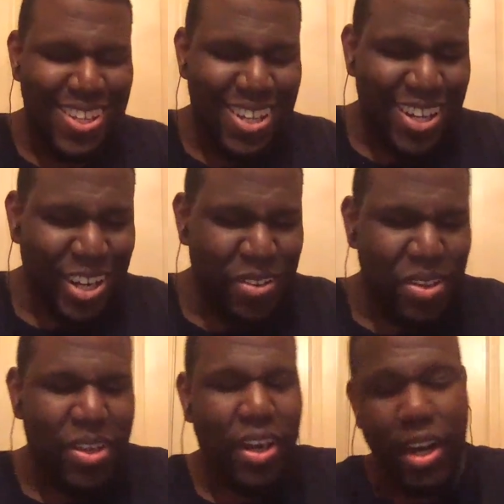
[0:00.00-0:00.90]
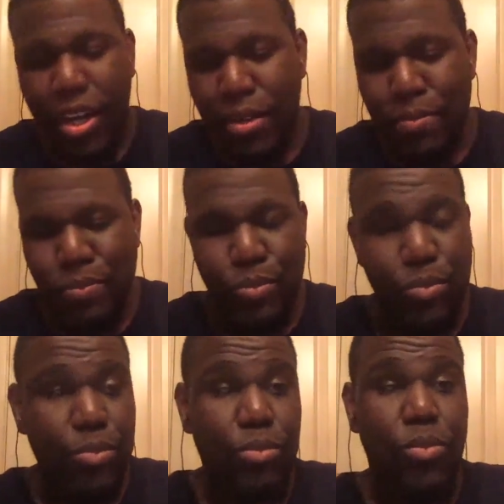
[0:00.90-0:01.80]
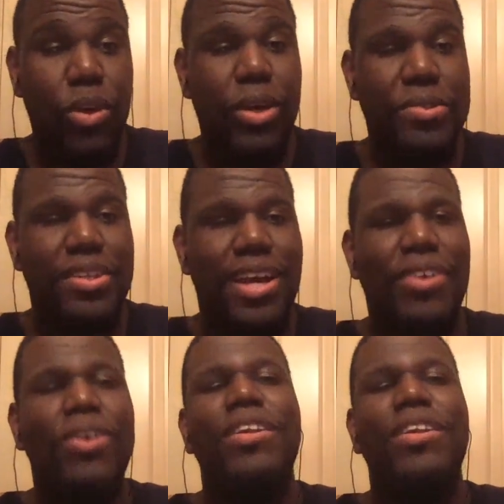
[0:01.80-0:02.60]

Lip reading: All right. What else got you?